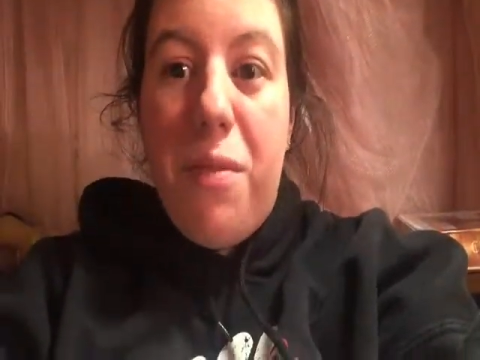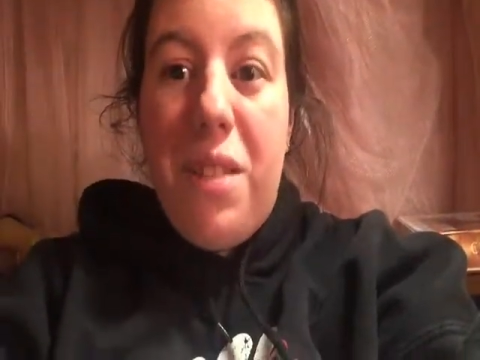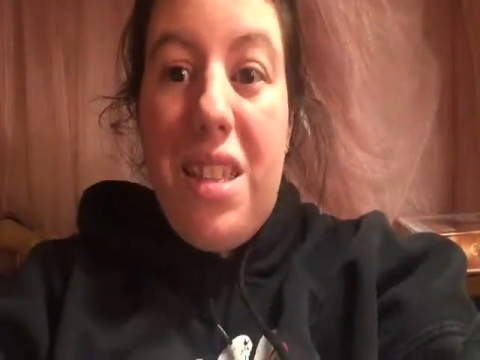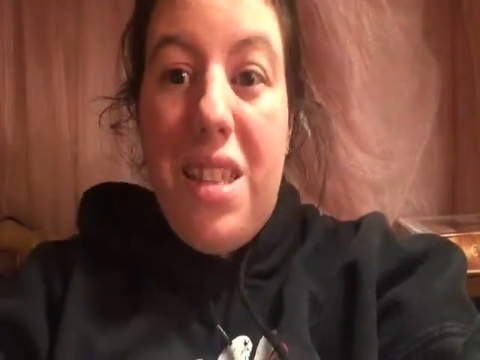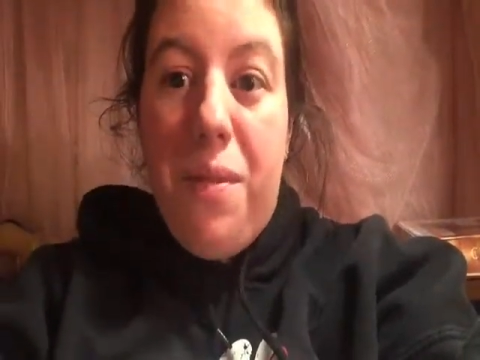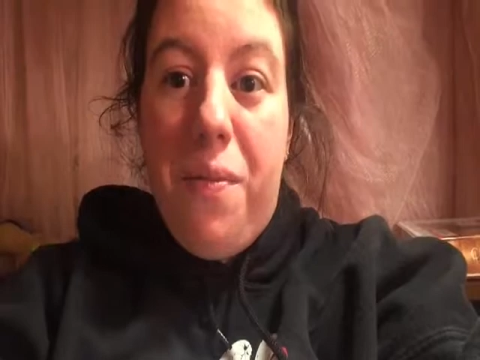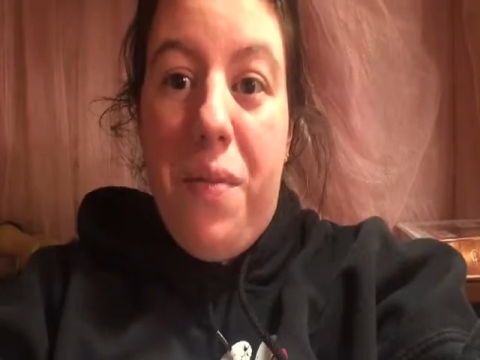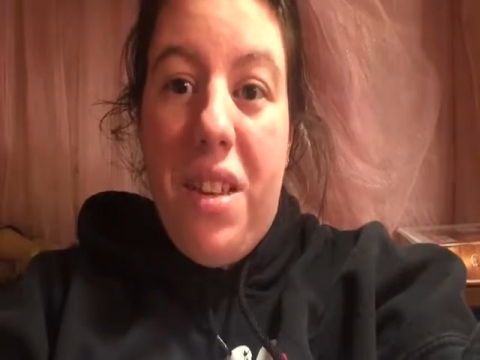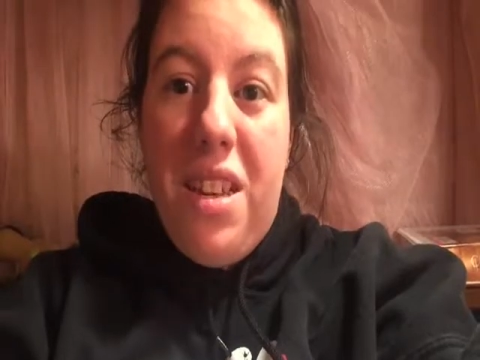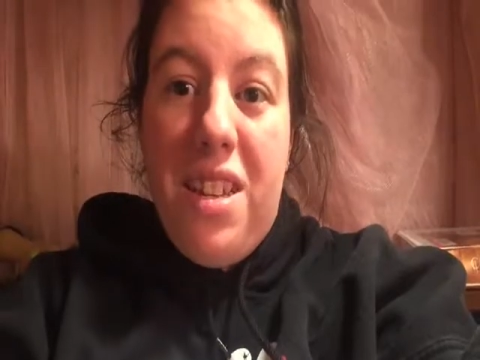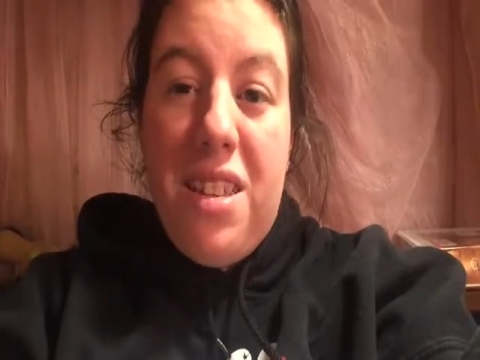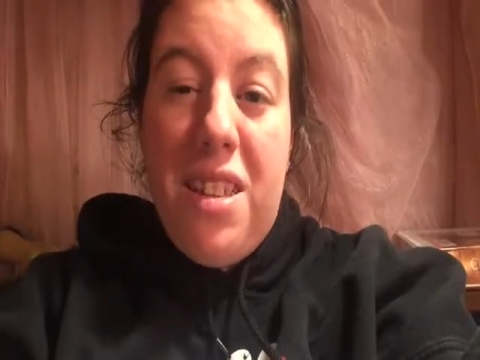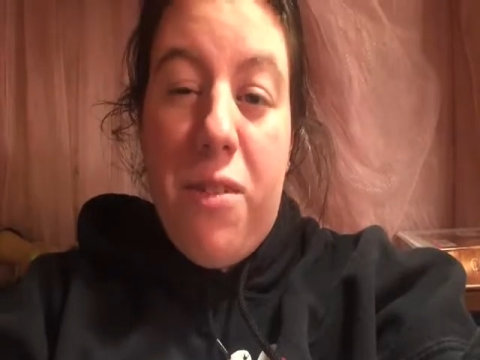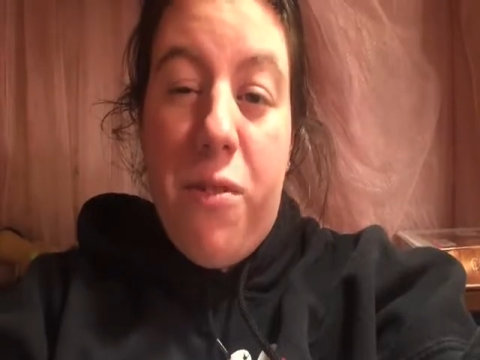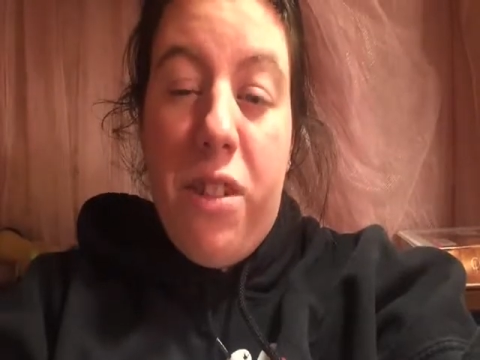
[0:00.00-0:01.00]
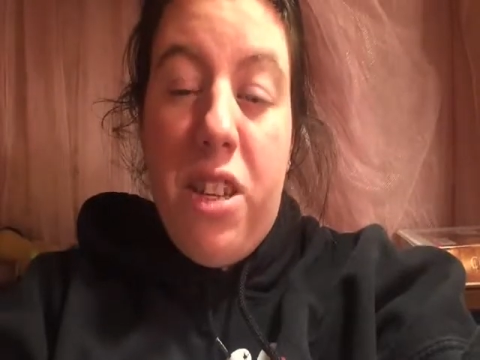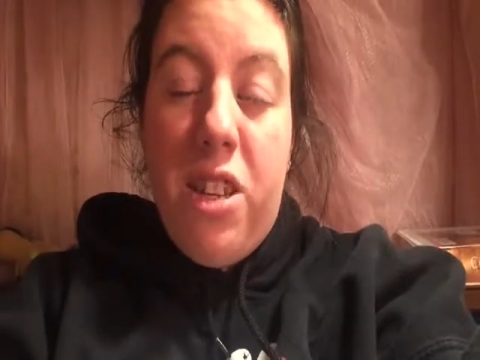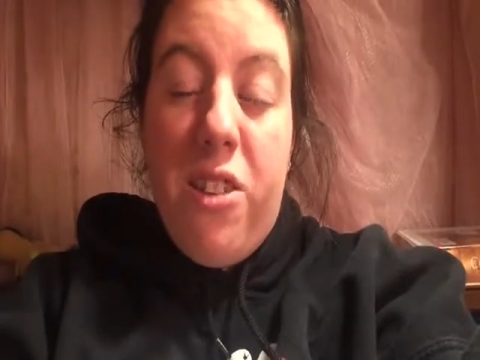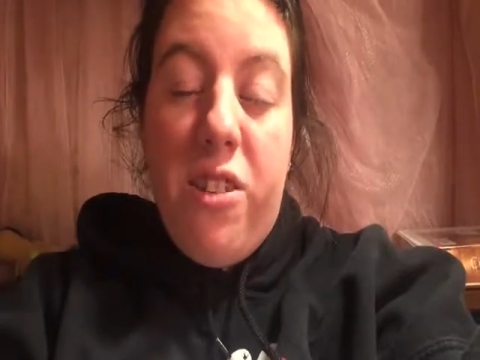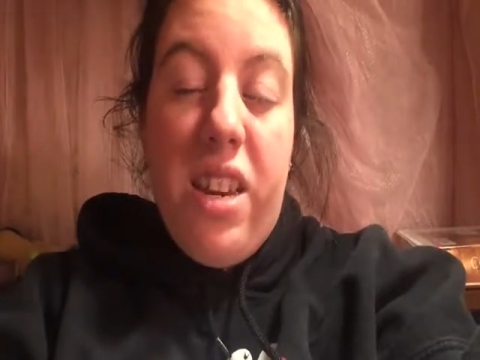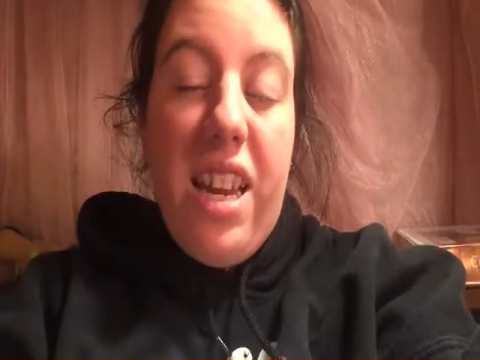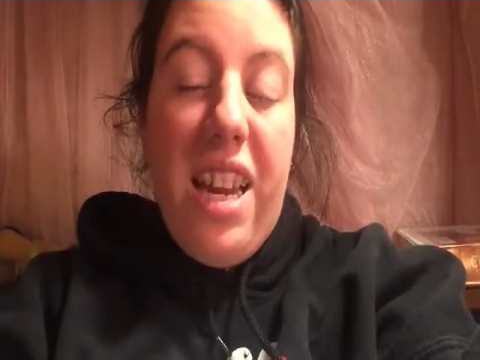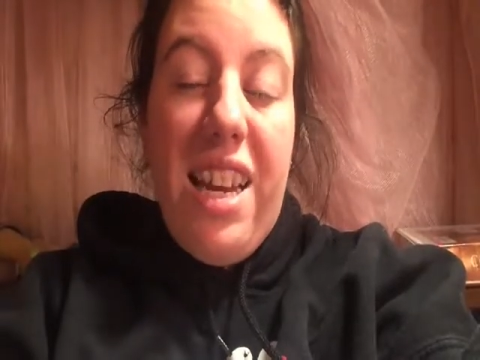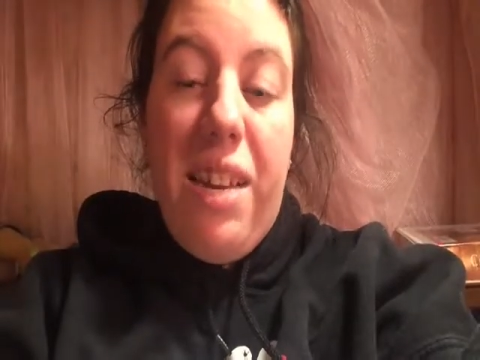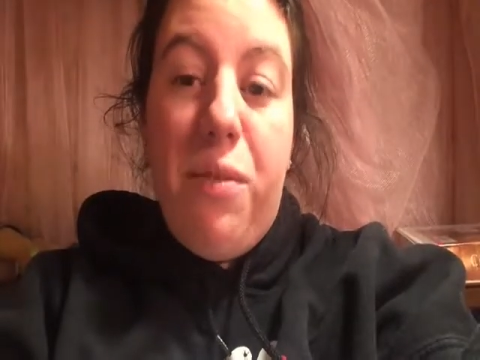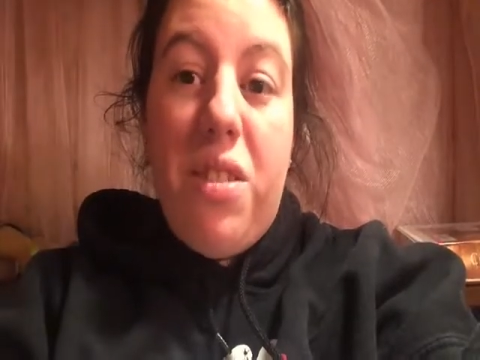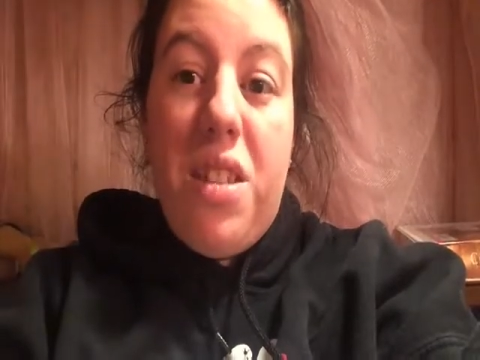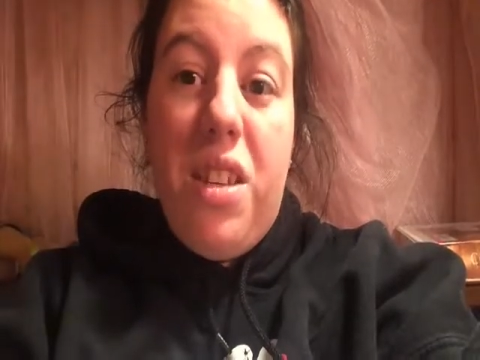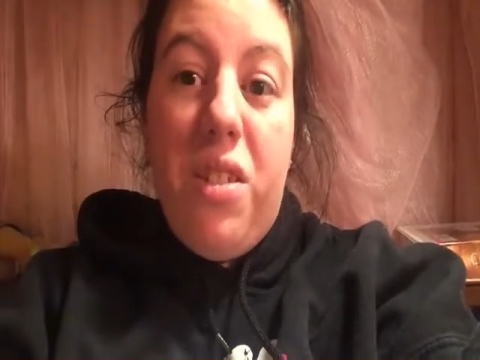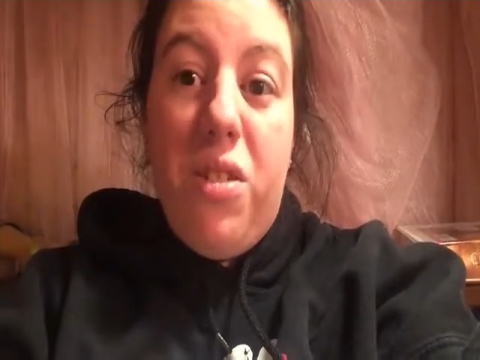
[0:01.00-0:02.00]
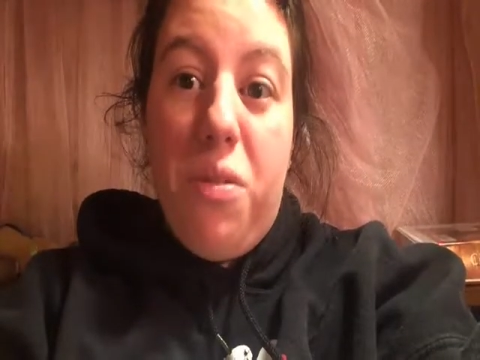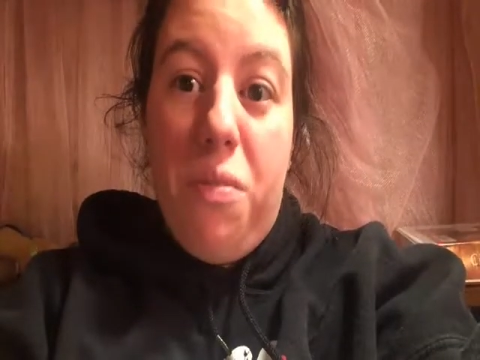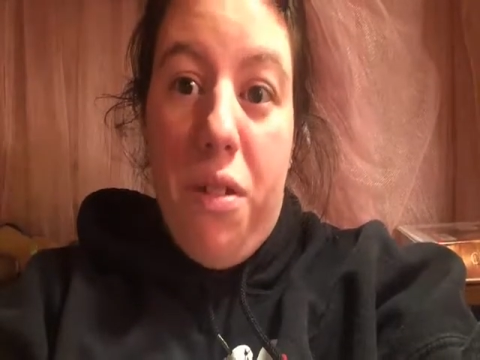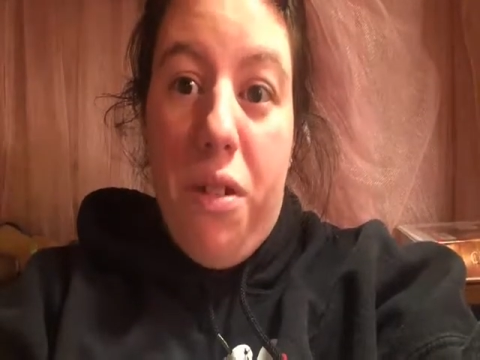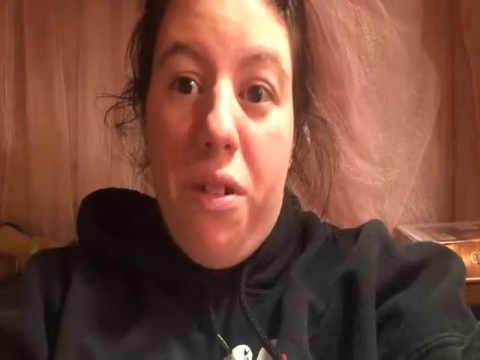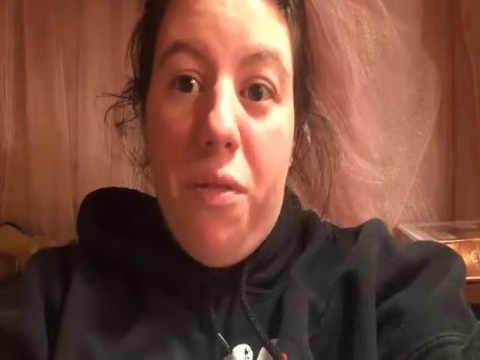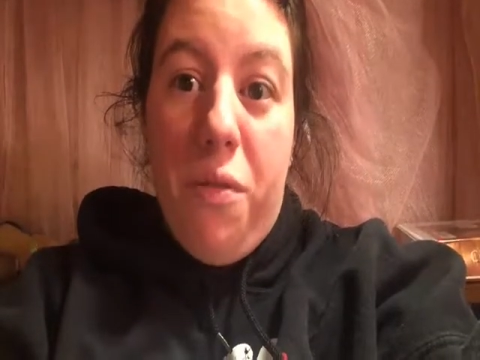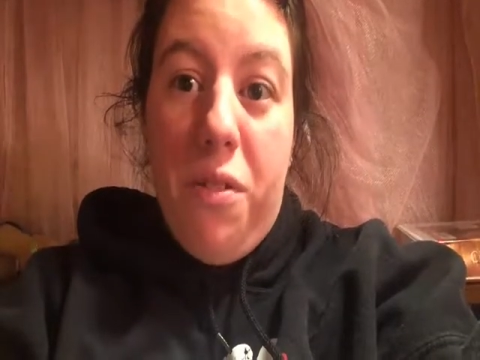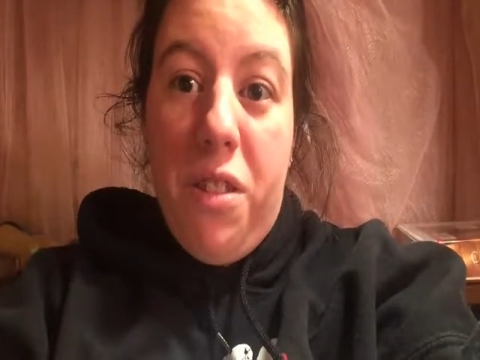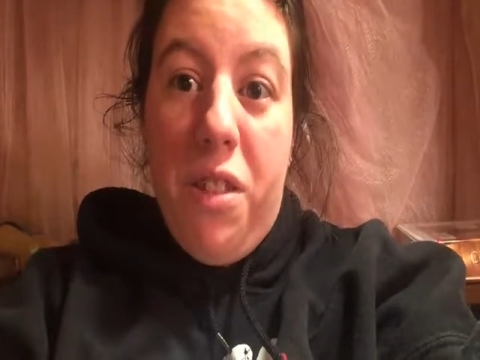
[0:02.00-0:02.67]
I hope you guys have a fantastic rest of your day, and I will see you tomorrow